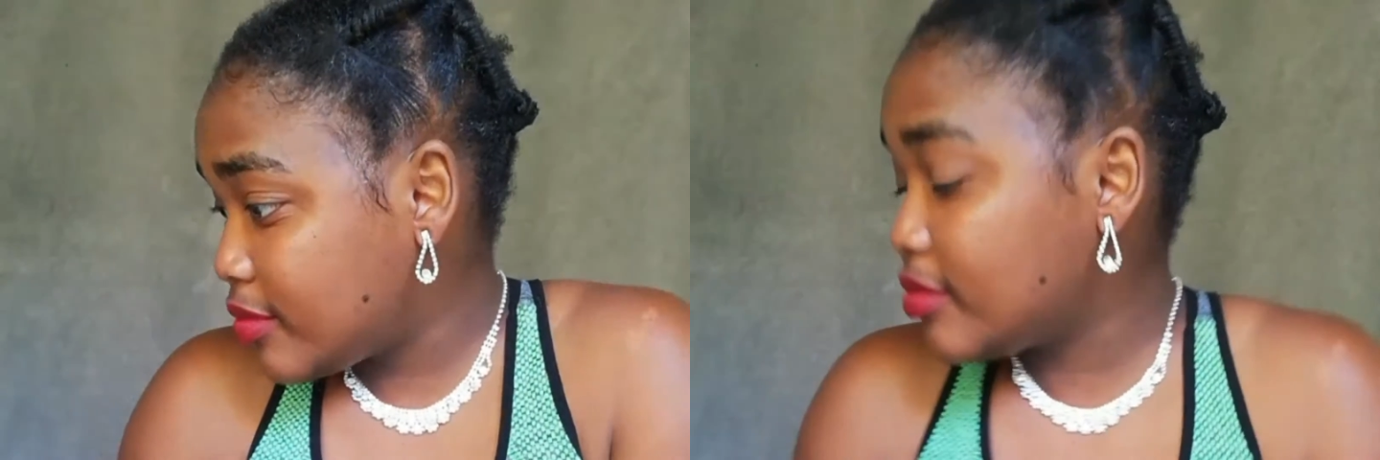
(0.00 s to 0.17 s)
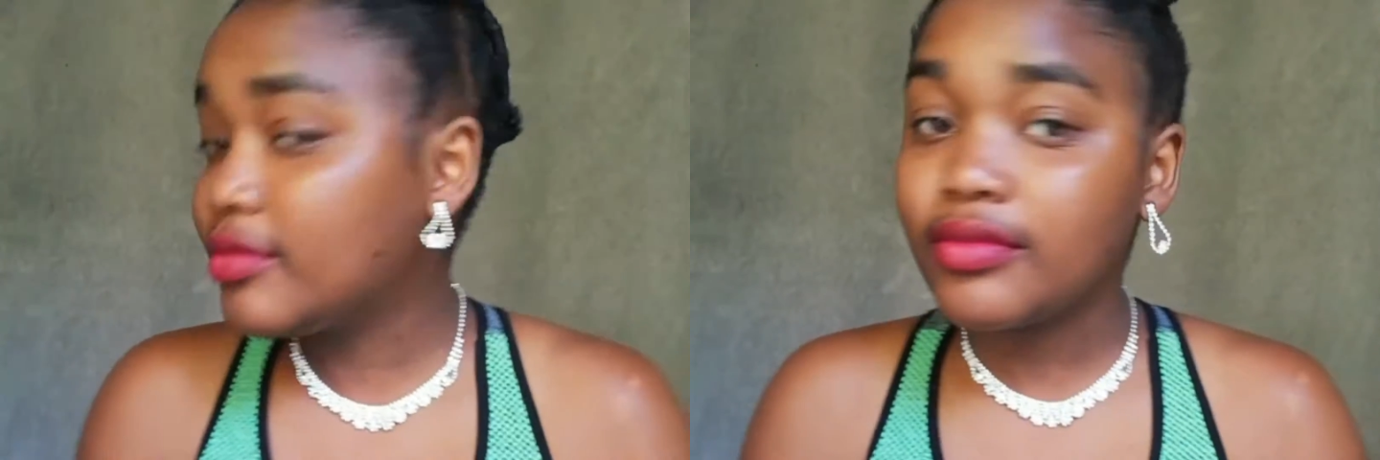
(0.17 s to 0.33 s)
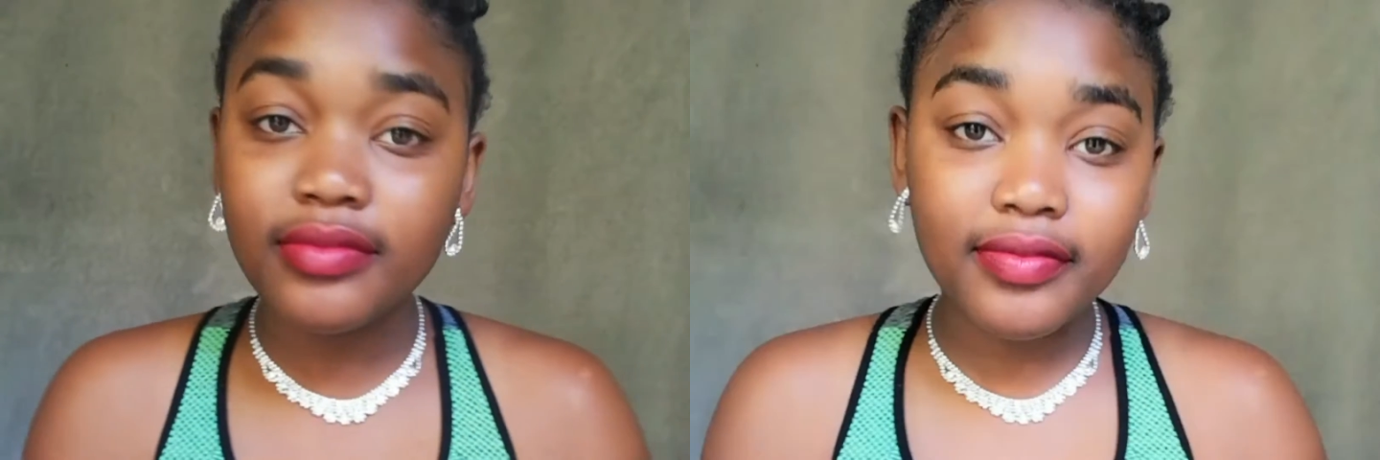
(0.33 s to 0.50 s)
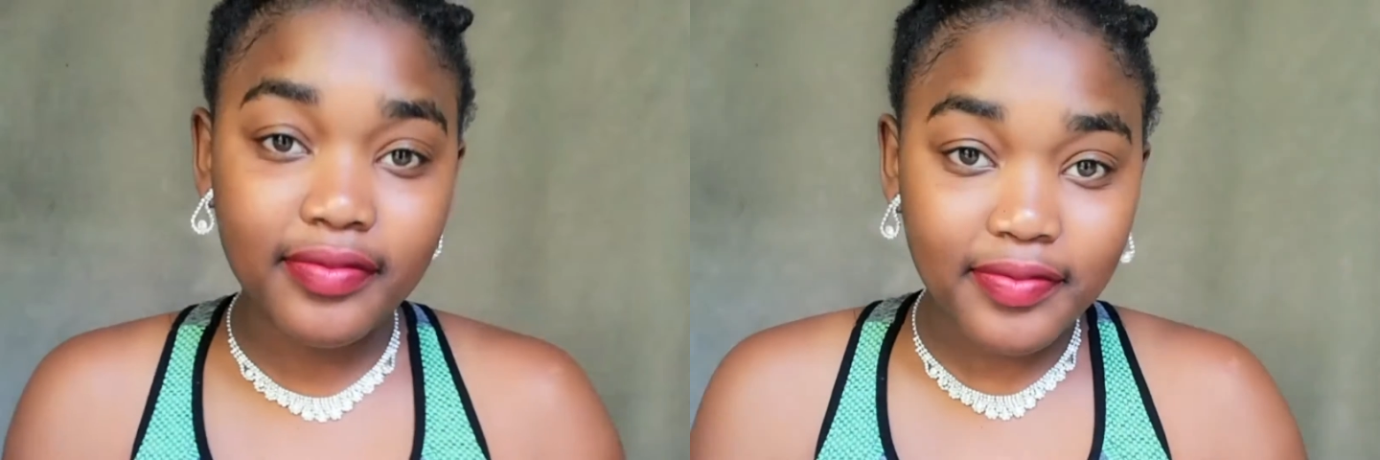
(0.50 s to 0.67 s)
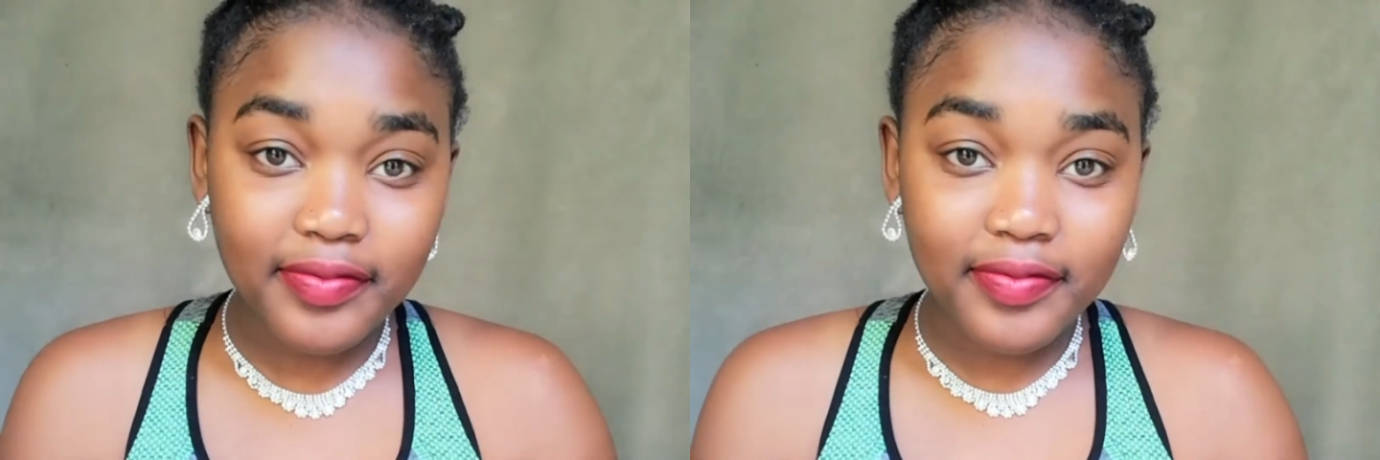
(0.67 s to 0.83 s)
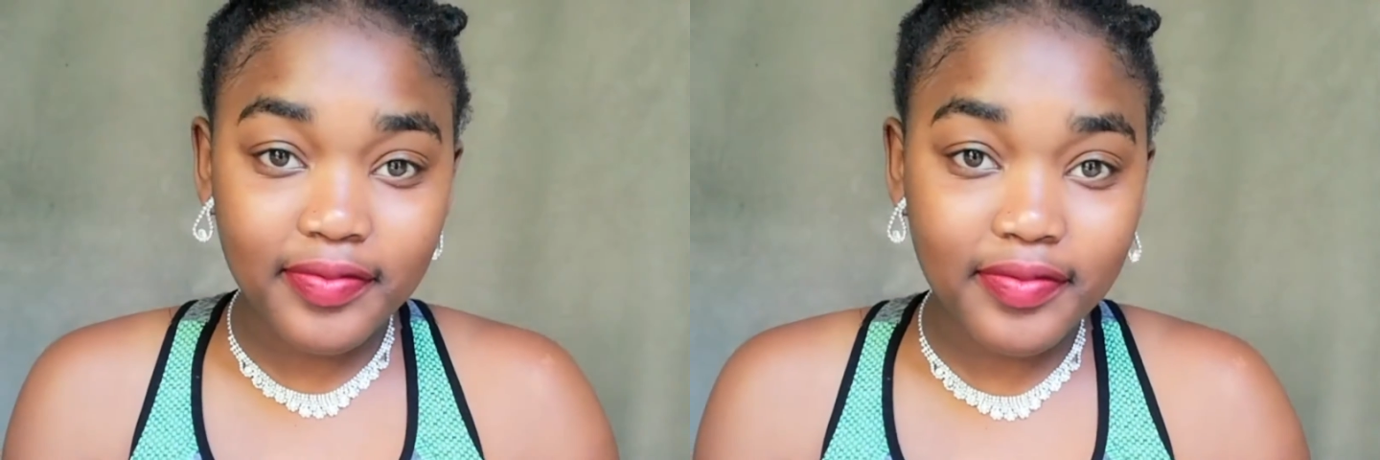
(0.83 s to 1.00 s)

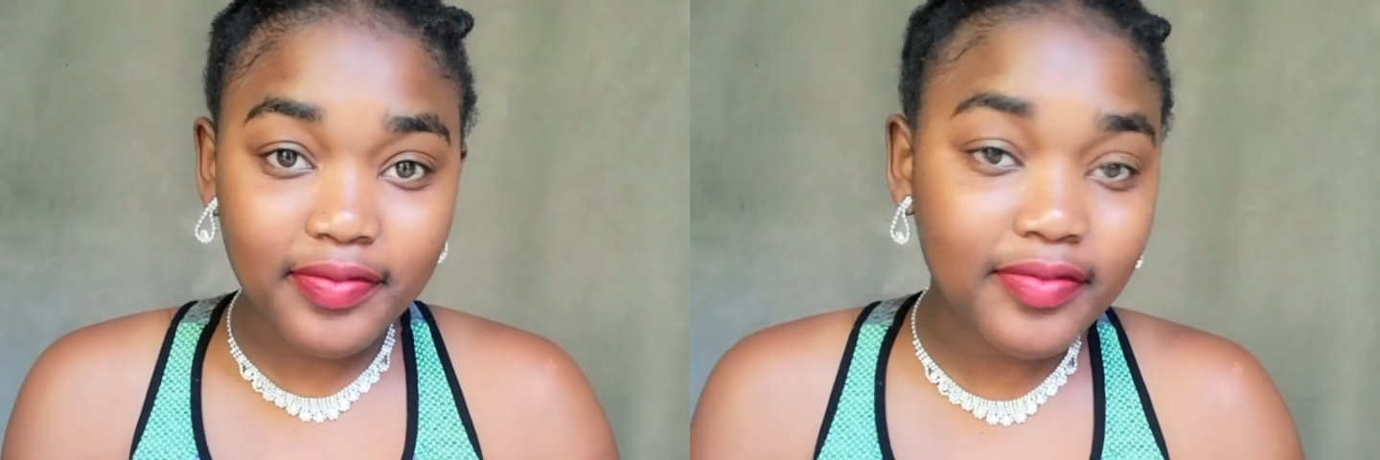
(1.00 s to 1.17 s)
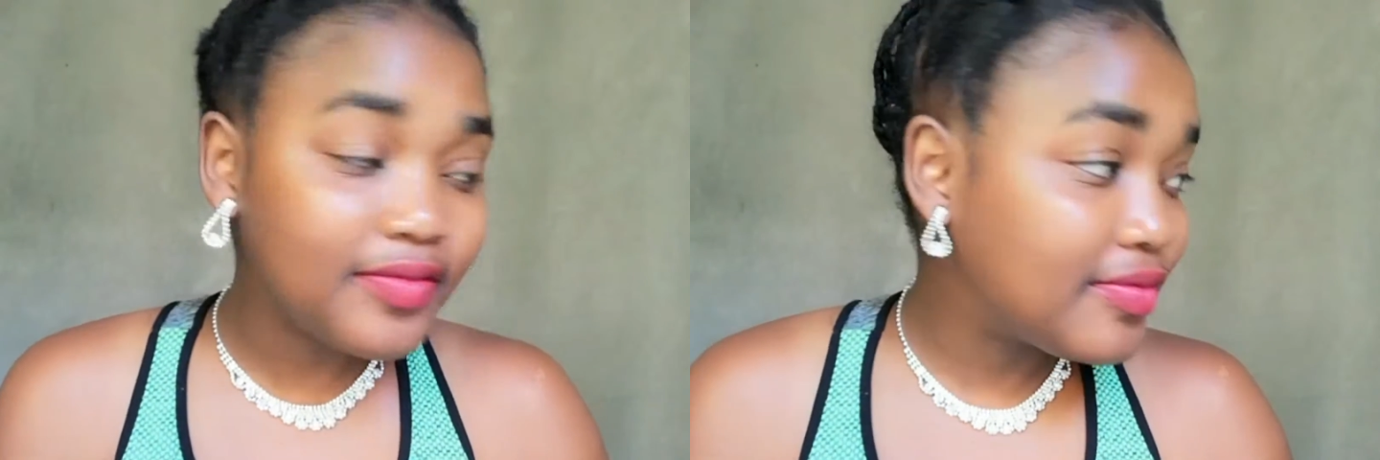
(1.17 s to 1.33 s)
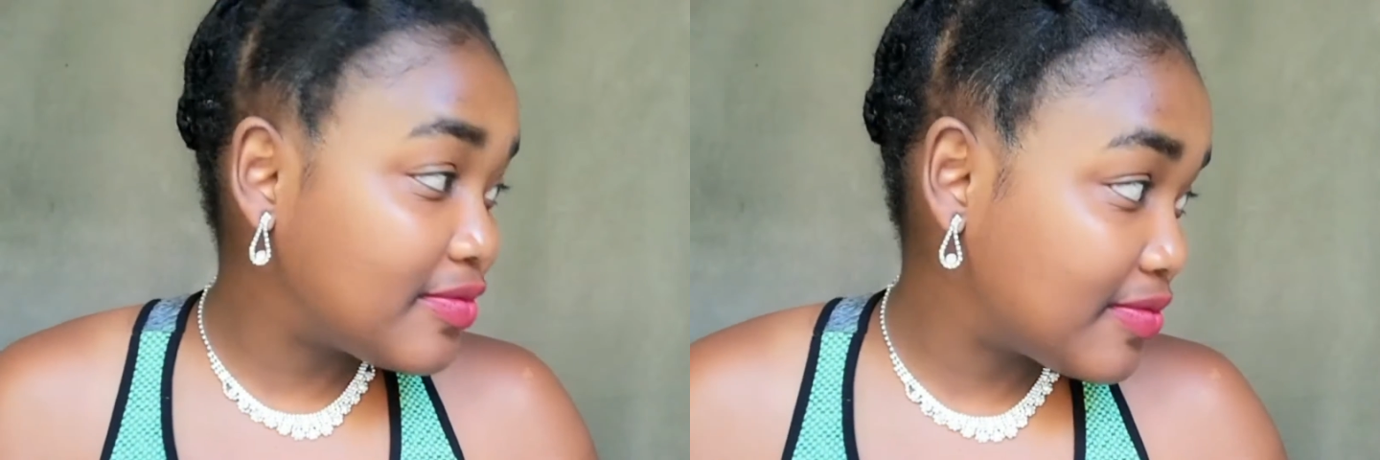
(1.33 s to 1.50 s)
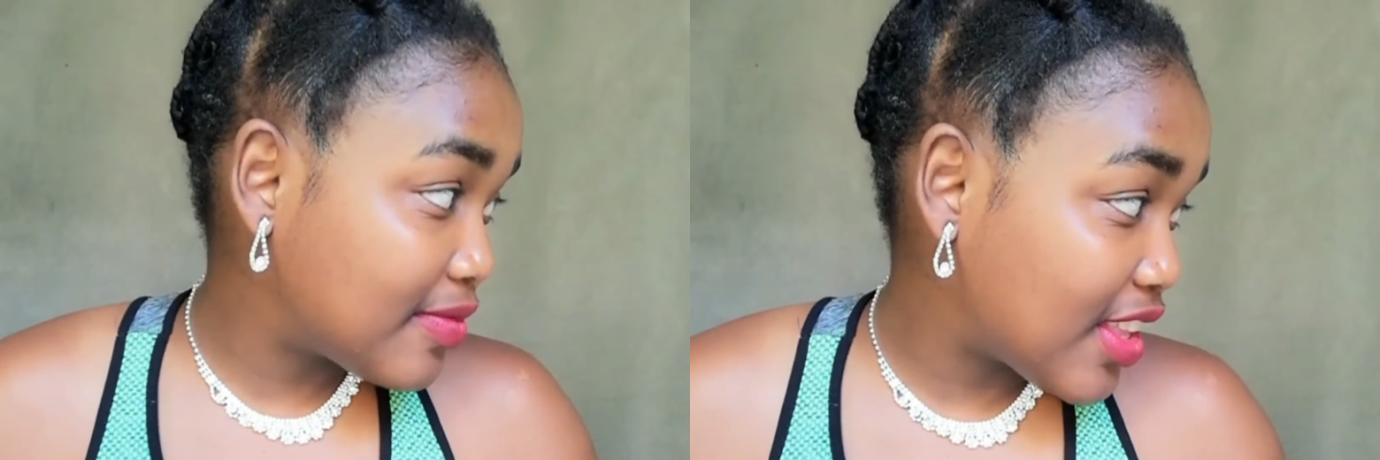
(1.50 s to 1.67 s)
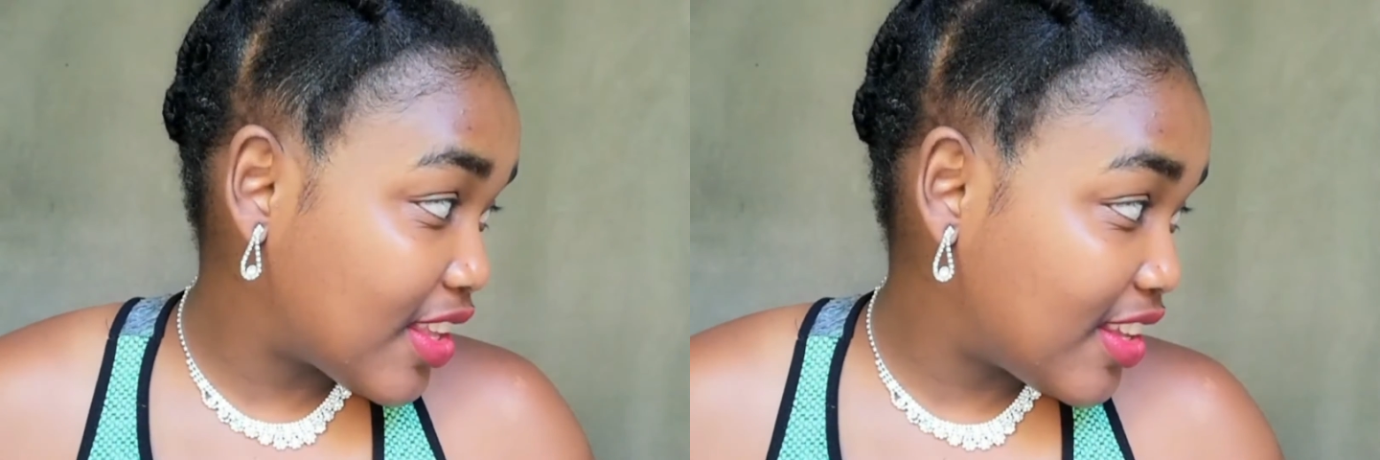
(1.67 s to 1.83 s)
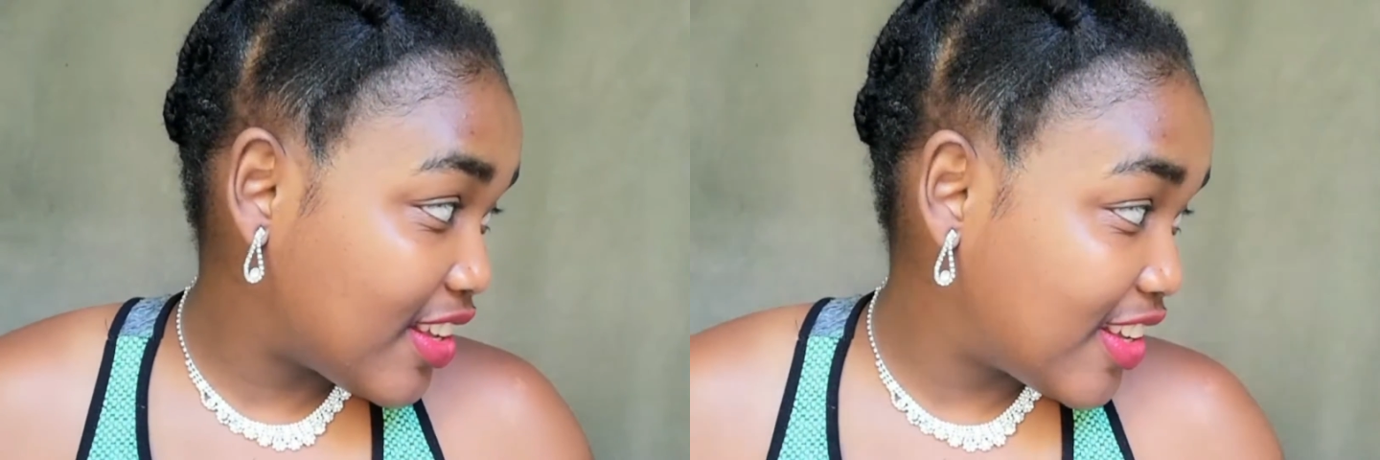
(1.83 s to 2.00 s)
anywhere. It's quick and
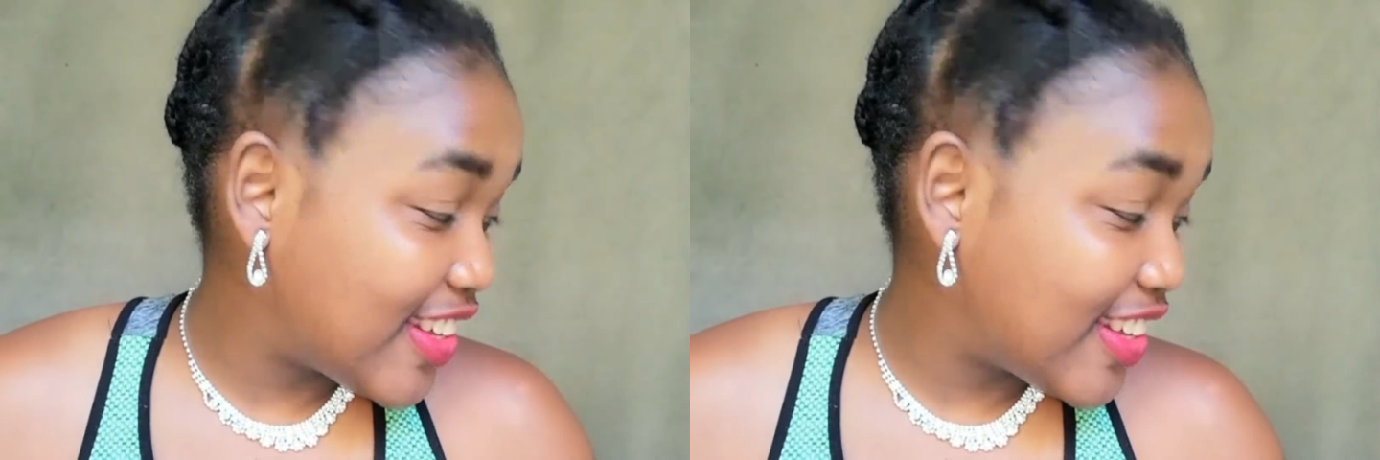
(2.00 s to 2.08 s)
easy,